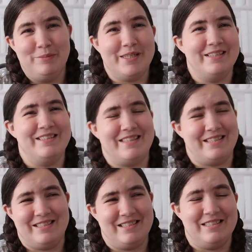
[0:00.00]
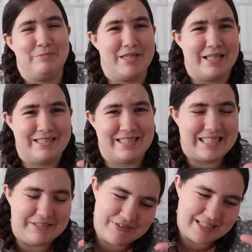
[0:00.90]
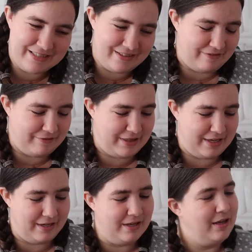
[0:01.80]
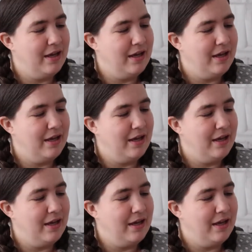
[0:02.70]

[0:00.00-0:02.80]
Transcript: because they just put their sticky fingers on everything.